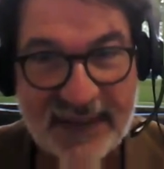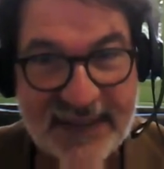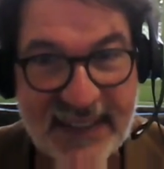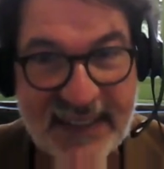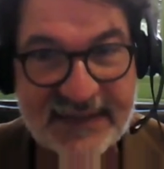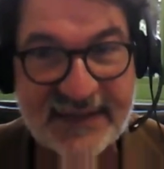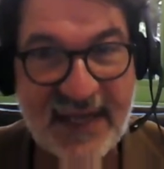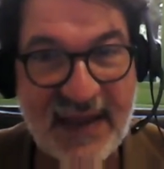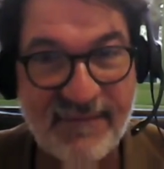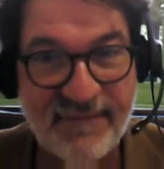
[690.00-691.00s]
but it
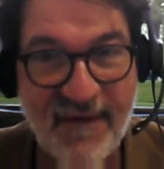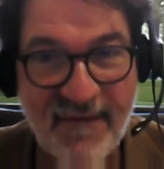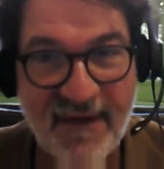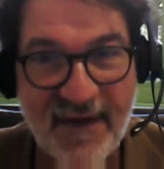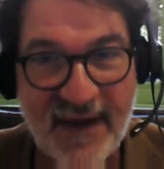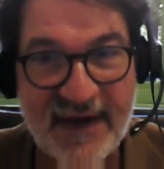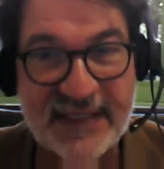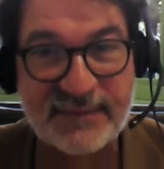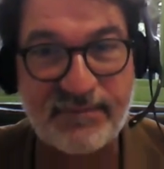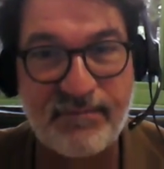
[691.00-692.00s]

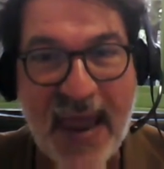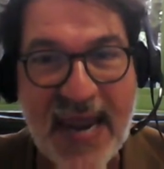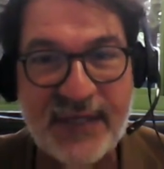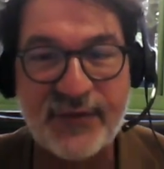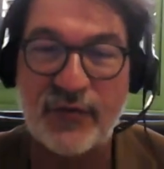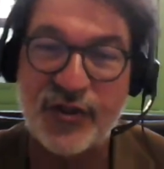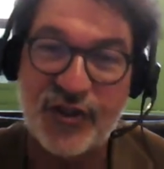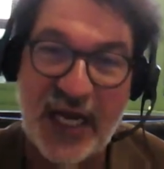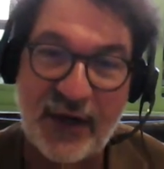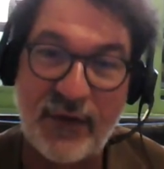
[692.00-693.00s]
is based on
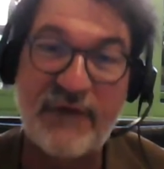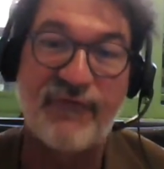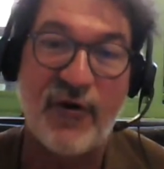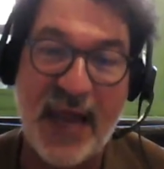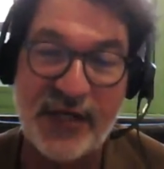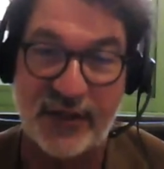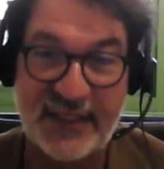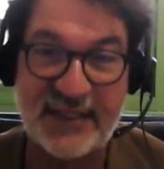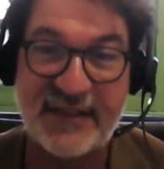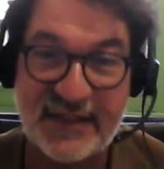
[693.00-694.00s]
Shannon
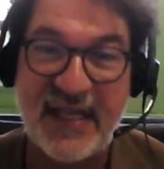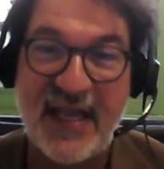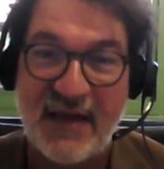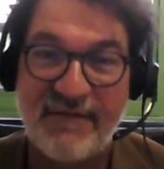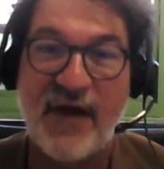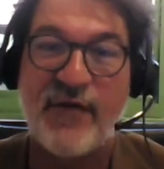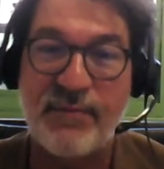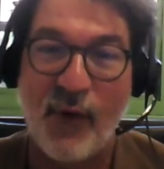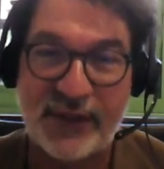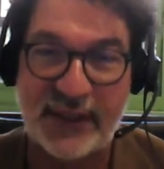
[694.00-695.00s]
information. This is very
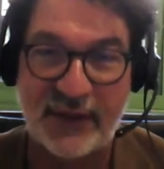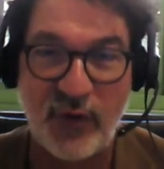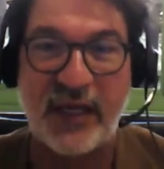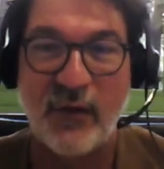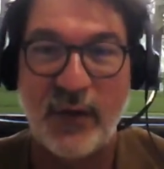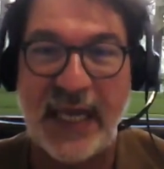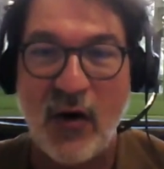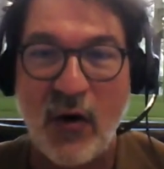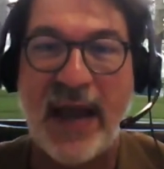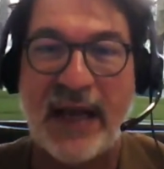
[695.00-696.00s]
important. We can
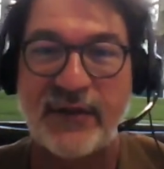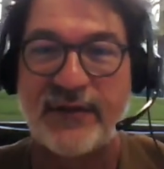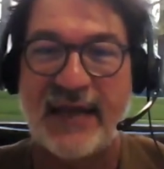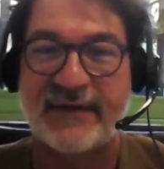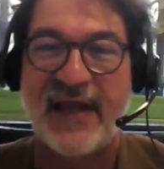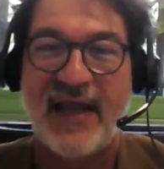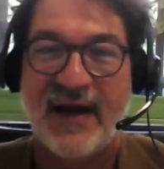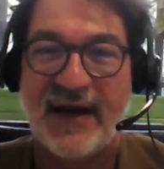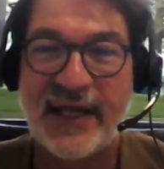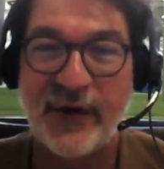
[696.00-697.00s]
go back to that
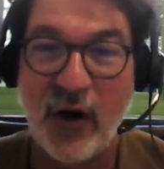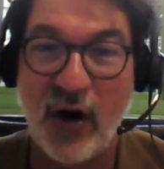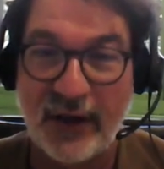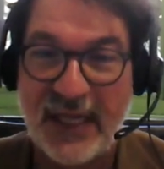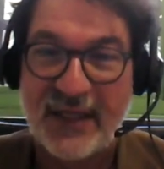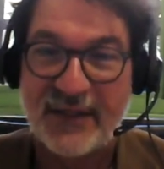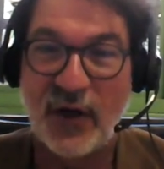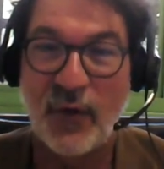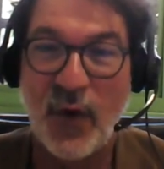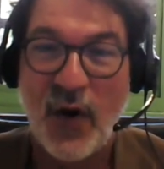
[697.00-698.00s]
later on.
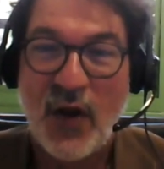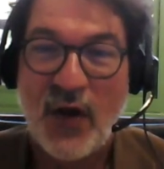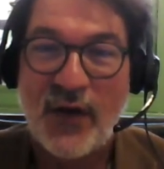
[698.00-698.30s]
So